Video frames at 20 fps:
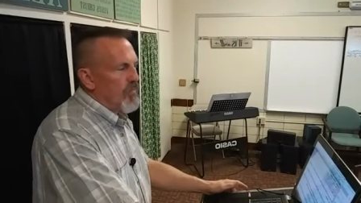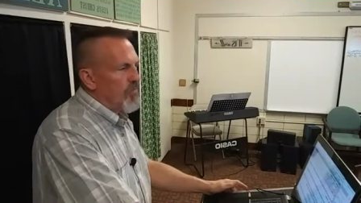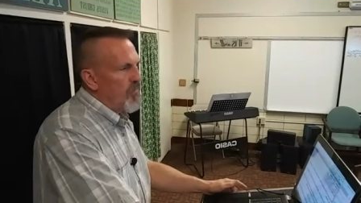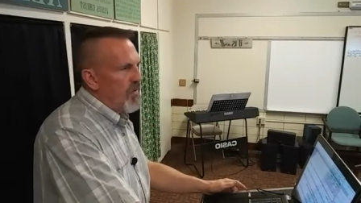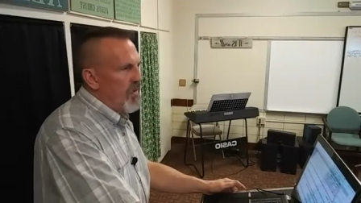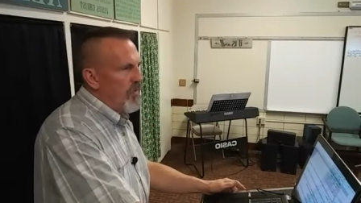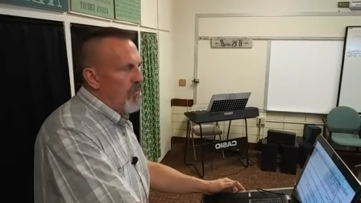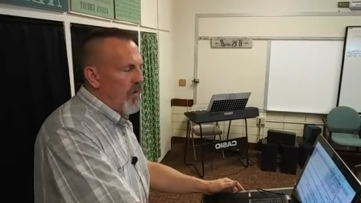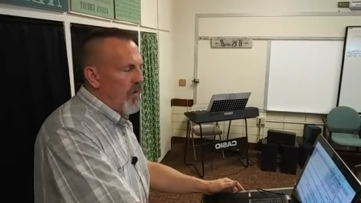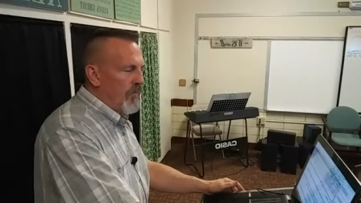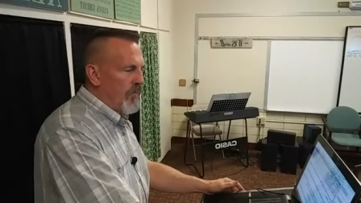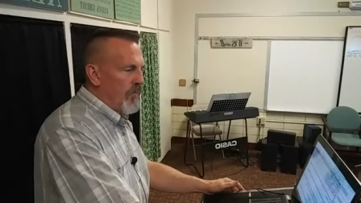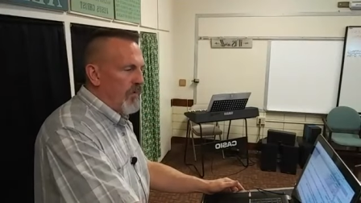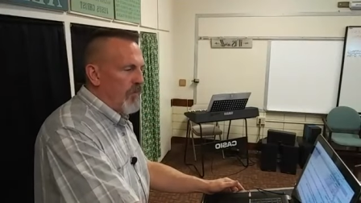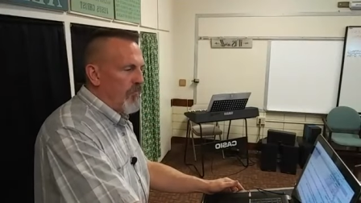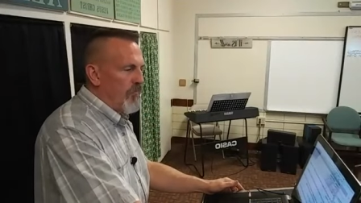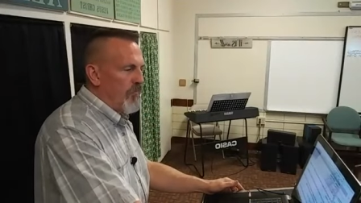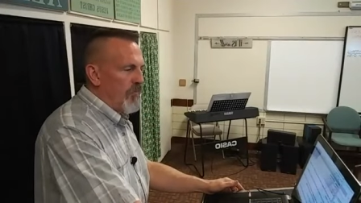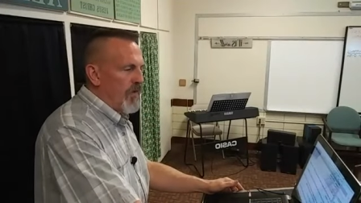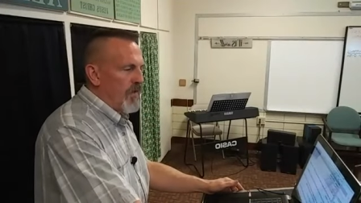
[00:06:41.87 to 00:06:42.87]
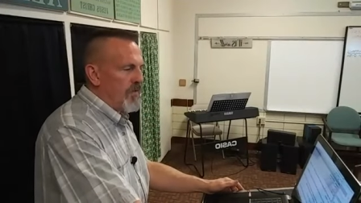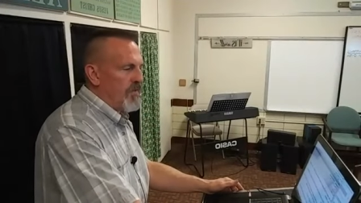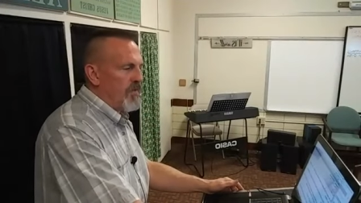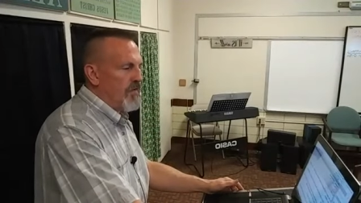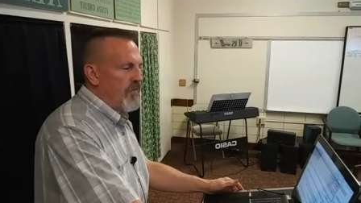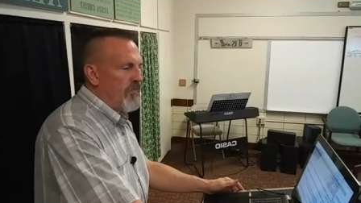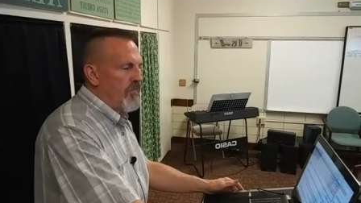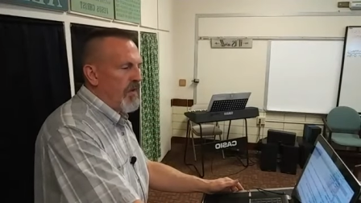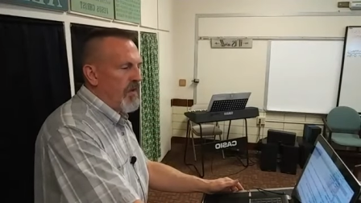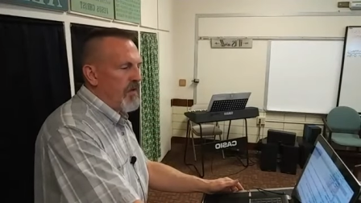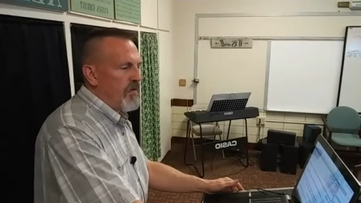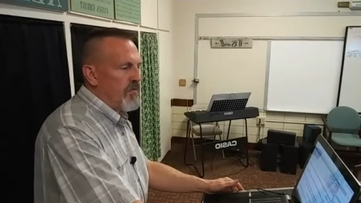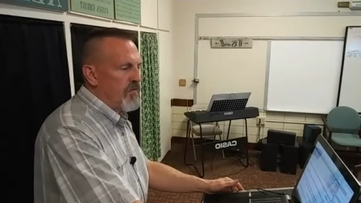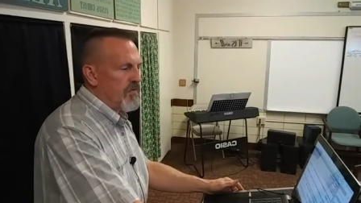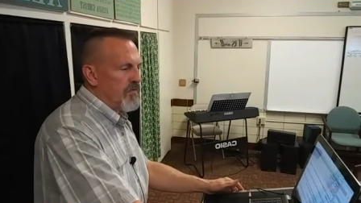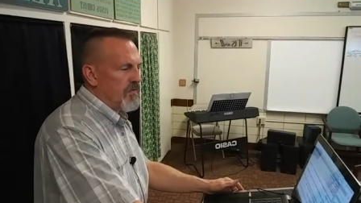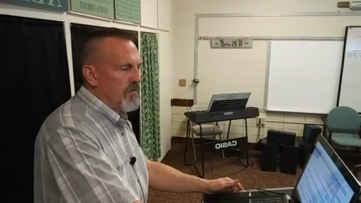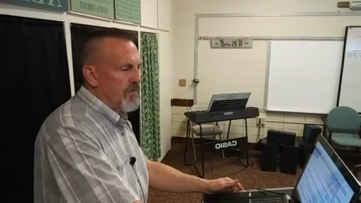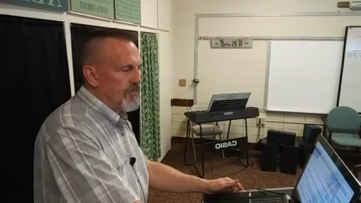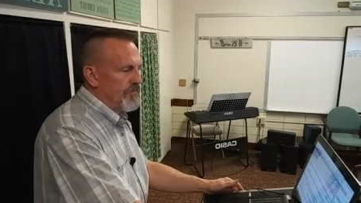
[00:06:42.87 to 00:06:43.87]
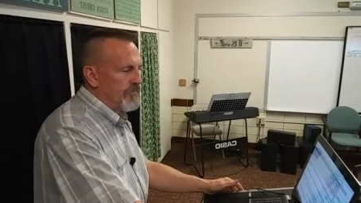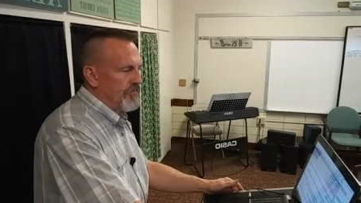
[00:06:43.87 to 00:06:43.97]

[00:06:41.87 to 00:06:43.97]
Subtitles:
be with him face to face.